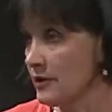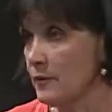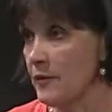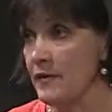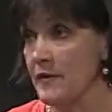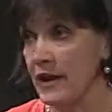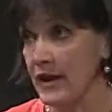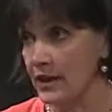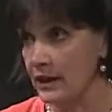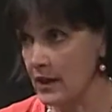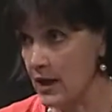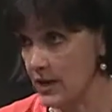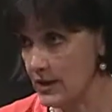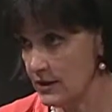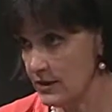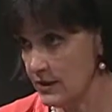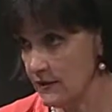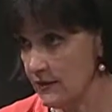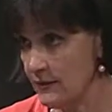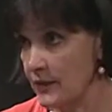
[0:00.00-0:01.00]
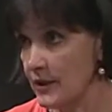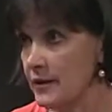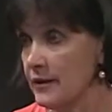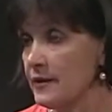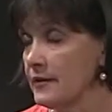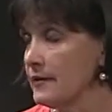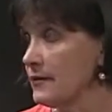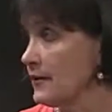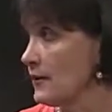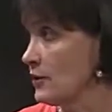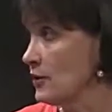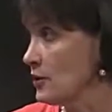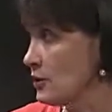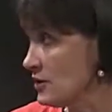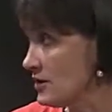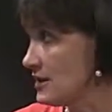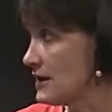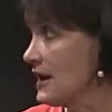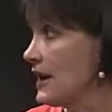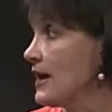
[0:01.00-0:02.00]
and we've had lots of uh,
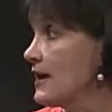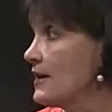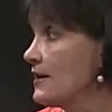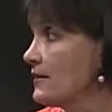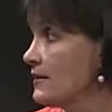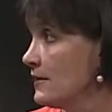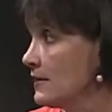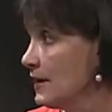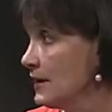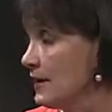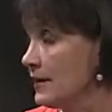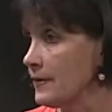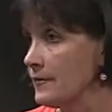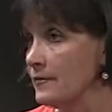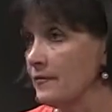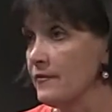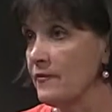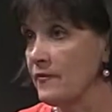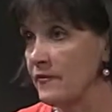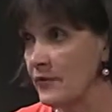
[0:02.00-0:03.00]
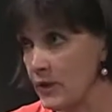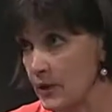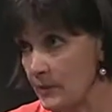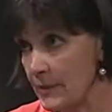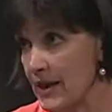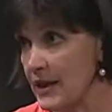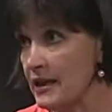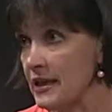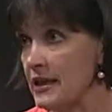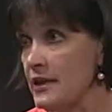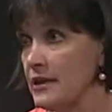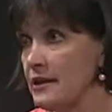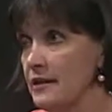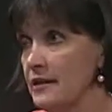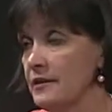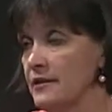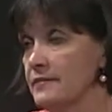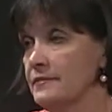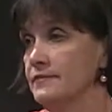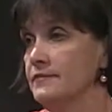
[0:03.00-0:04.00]
UCA um,
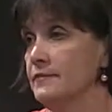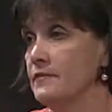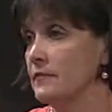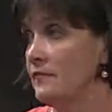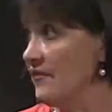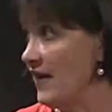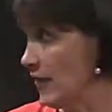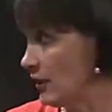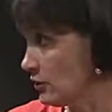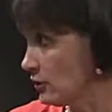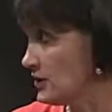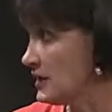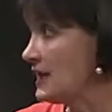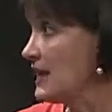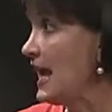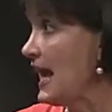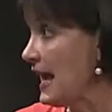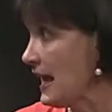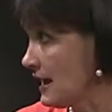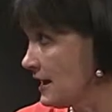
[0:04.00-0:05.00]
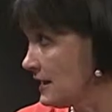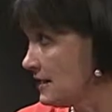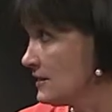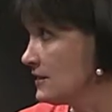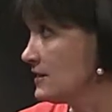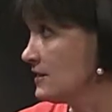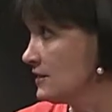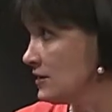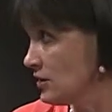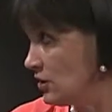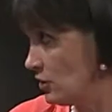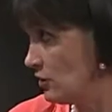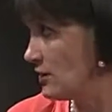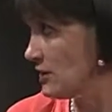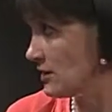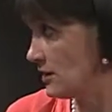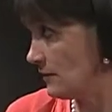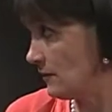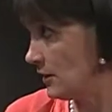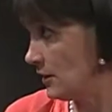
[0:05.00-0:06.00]
filmmaking faculty and
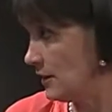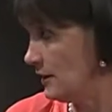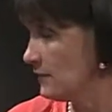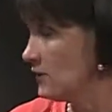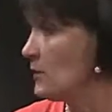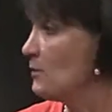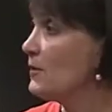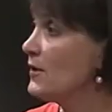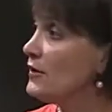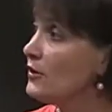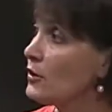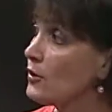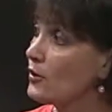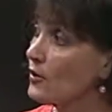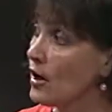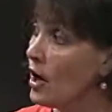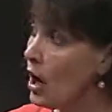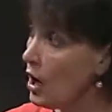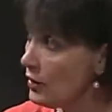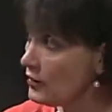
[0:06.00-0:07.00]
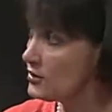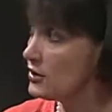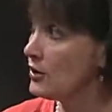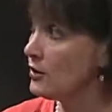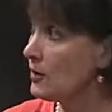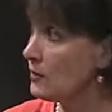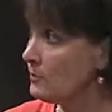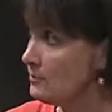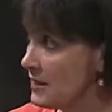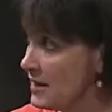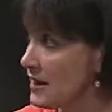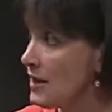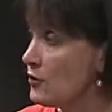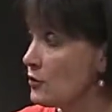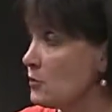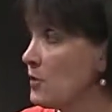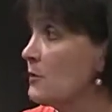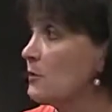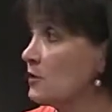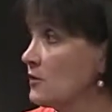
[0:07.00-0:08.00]
students involved, yes, but there are also many other
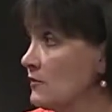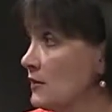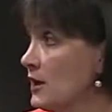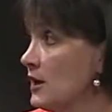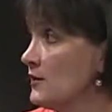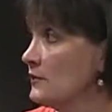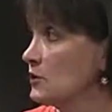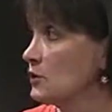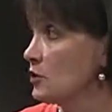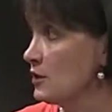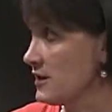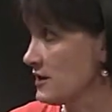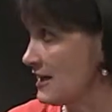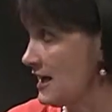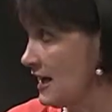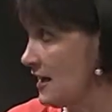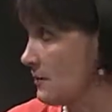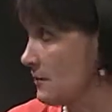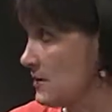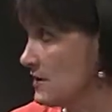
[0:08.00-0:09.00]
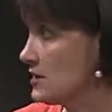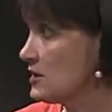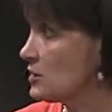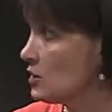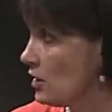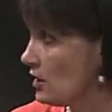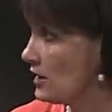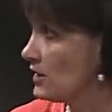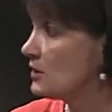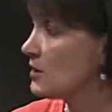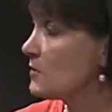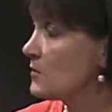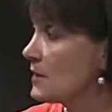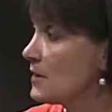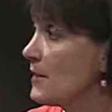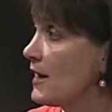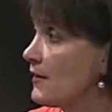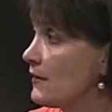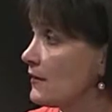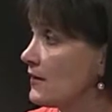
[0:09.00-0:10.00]
people involved across campus. Mm -hmm. Talk a little bit
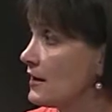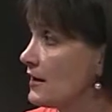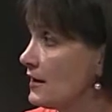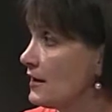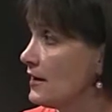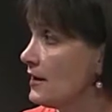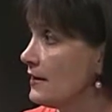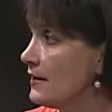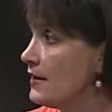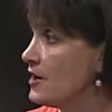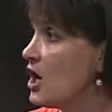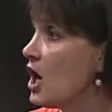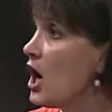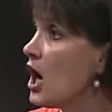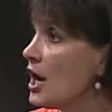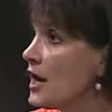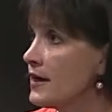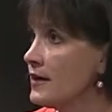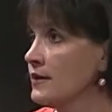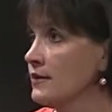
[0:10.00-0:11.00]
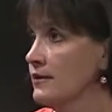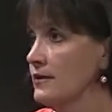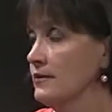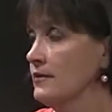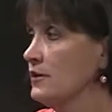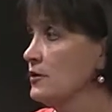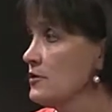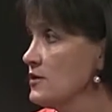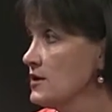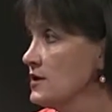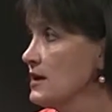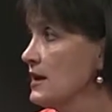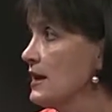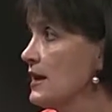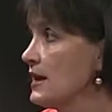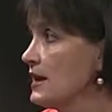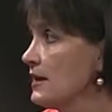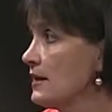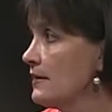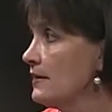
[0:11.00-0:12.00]
about the uh, non
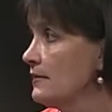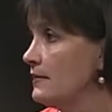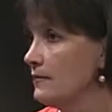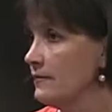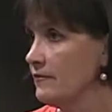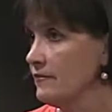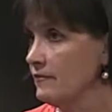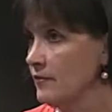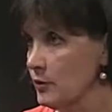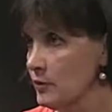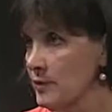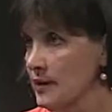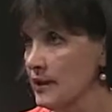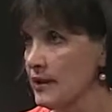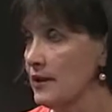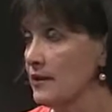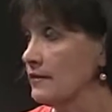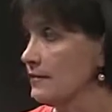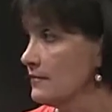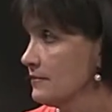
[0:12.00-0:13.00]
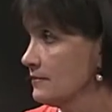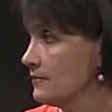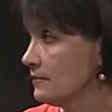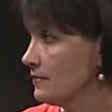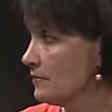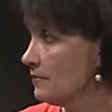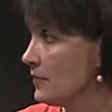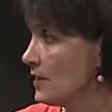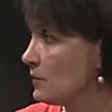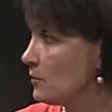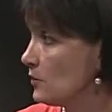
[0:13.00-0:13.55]
UCA filmmaking. Yeah, absolutely.